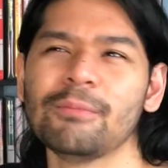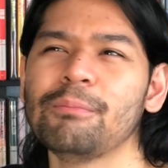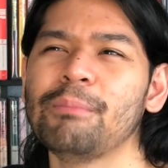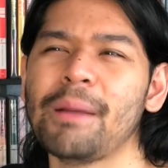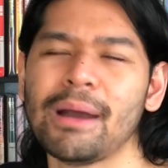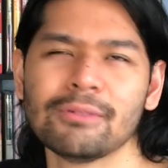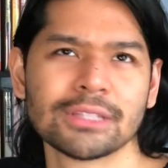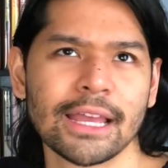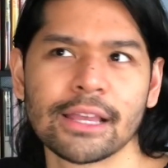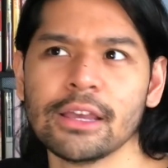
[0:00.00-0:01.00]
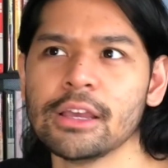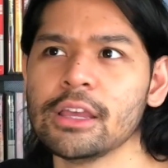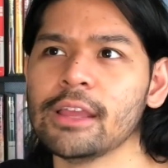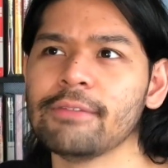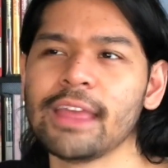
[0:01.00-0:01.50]
was like,
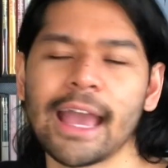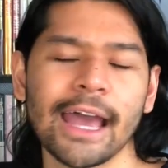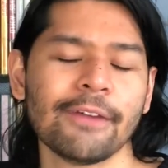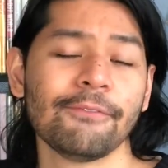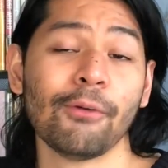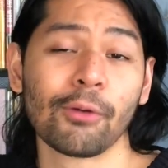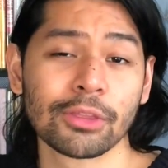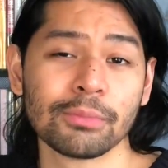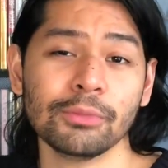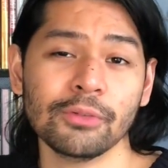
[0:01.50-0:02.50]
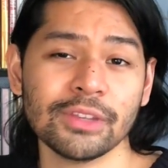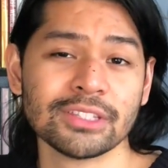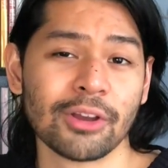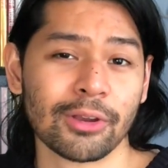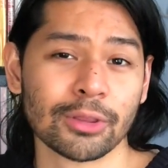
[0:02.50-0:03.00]
if they add a fourth movie
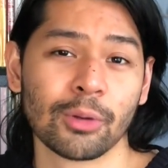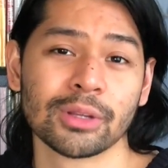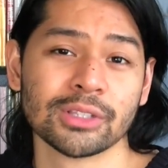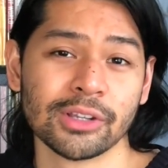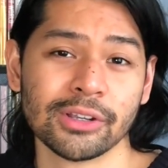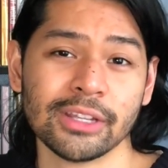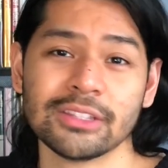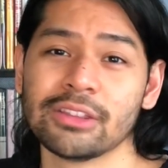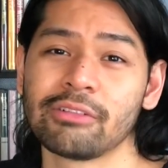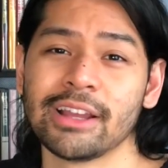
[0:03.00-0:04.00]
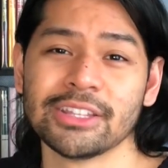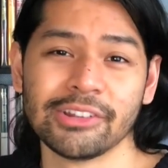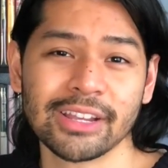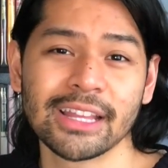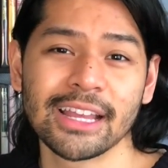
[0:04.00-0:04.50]
starring Laura Dern into the
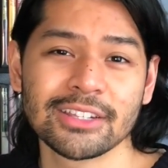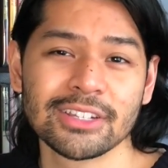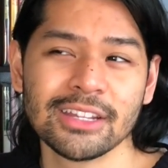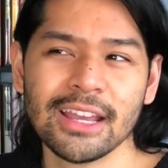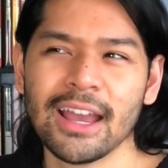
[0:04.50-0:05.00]
Criterion Collection,